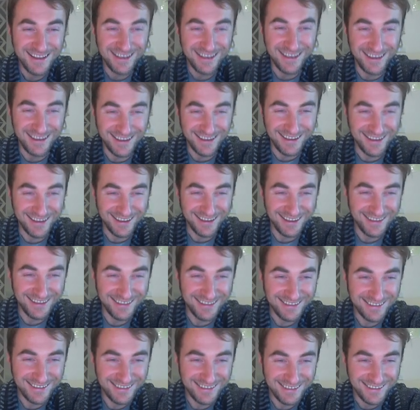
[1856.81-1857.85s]

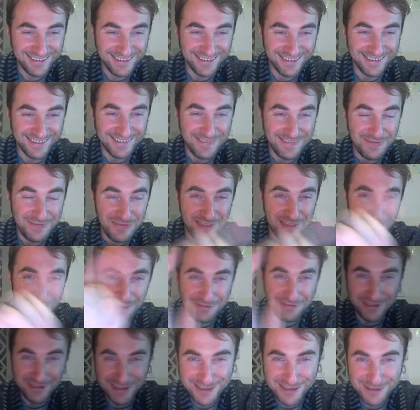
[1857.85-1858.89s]
And
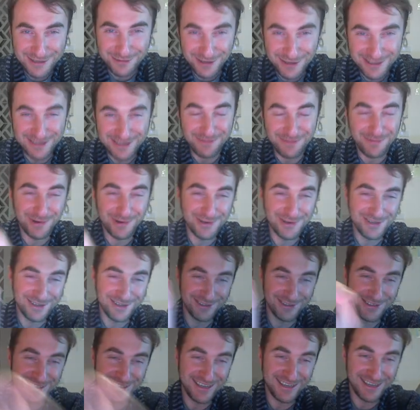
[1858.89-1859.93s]
if this was the
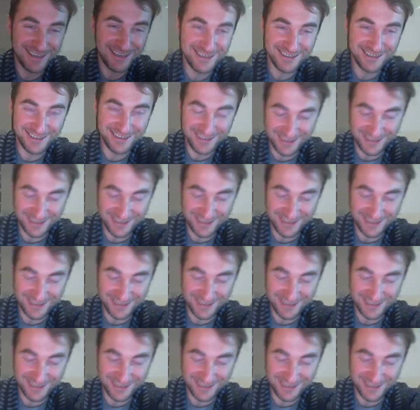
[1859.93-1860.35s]
personal section,